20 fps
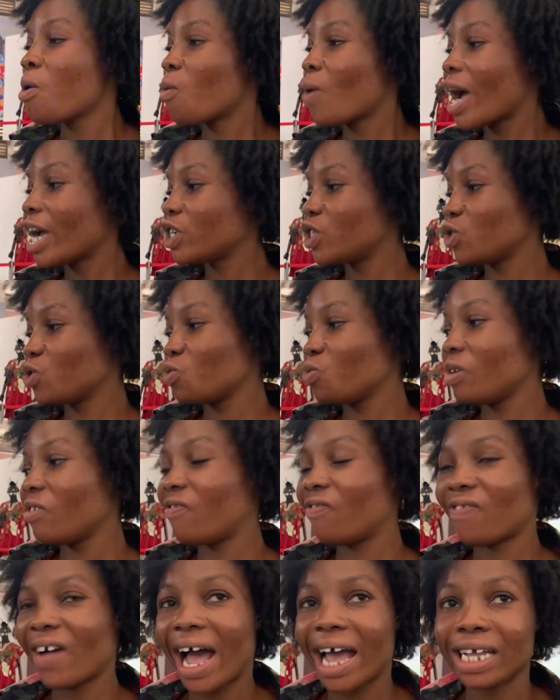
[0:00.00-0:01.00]
Why should we
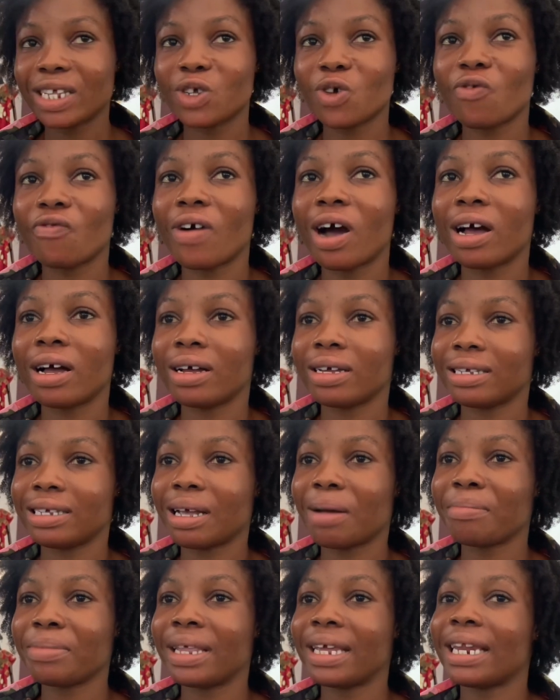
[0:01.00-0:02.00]
fight over
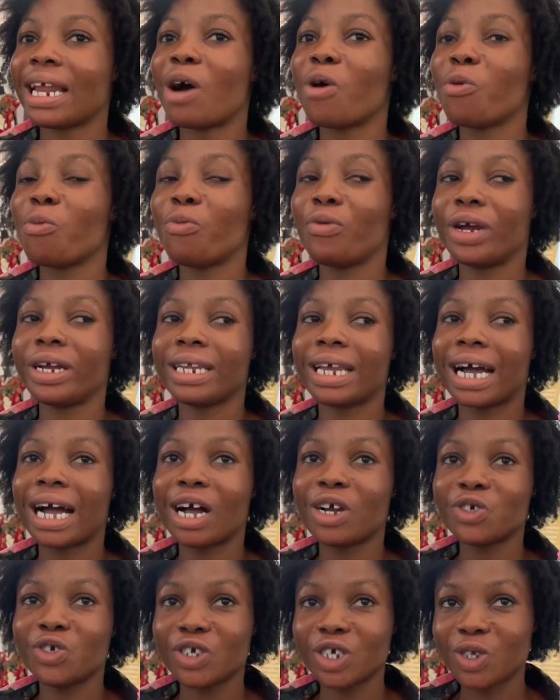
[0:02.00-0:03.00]
something that will bring the
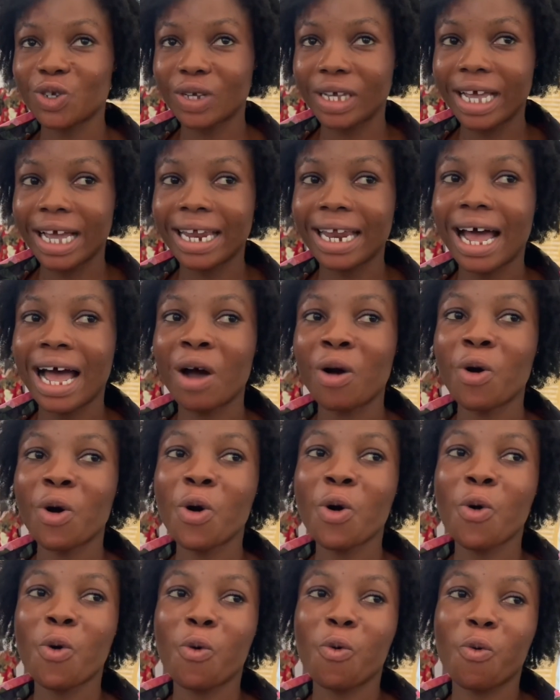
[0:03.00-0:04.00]
country together,
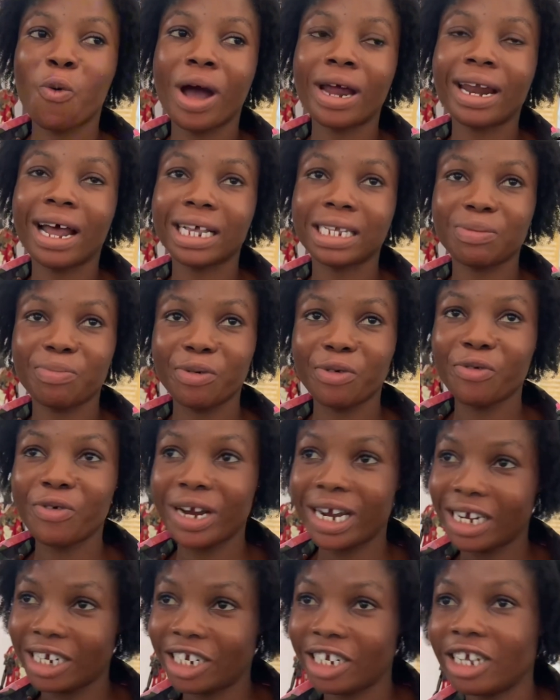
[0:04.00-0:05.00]
one as a
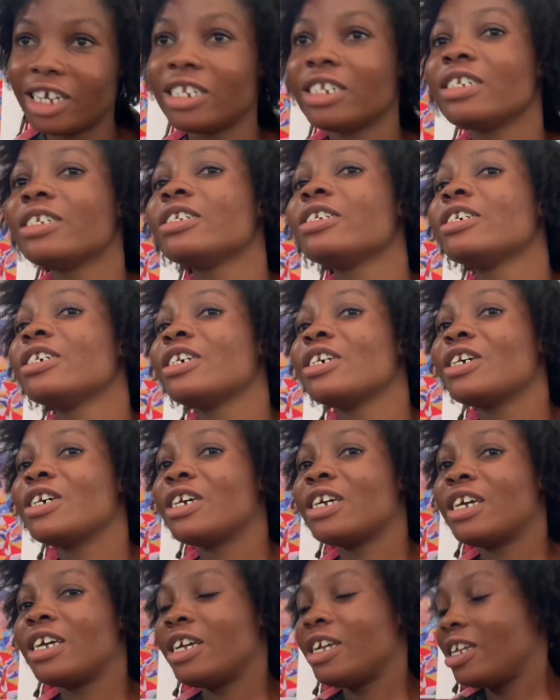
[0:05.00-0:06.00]
nation?
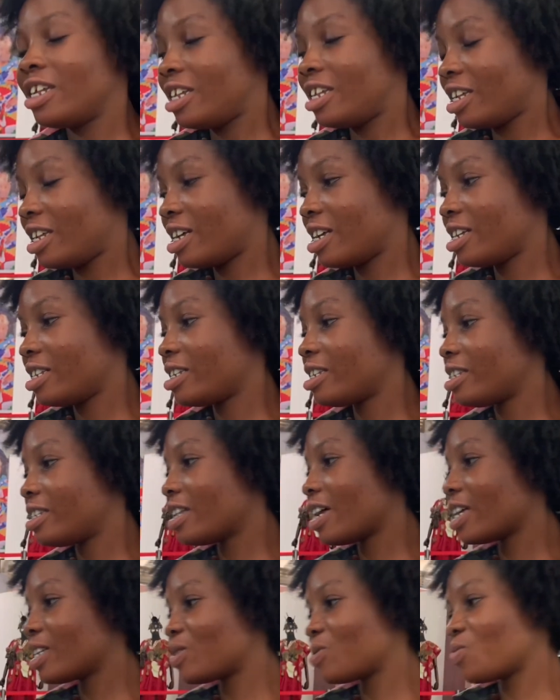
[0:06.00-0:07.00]
Yes,
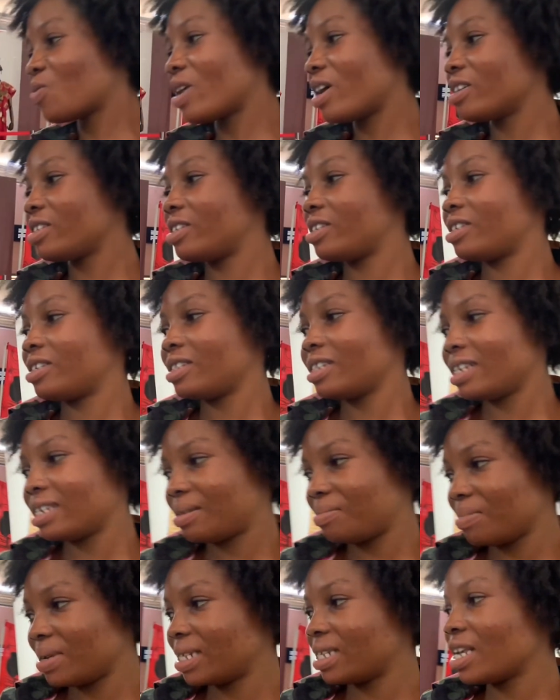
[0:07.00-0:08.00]
that's what
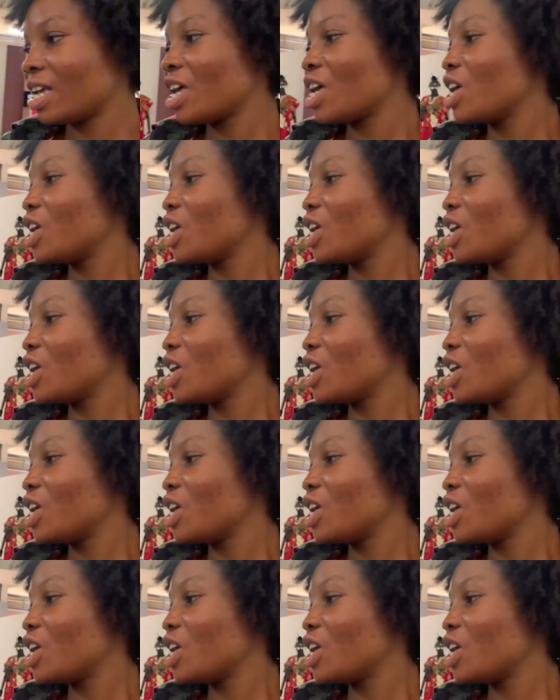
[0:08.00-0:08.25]
this means.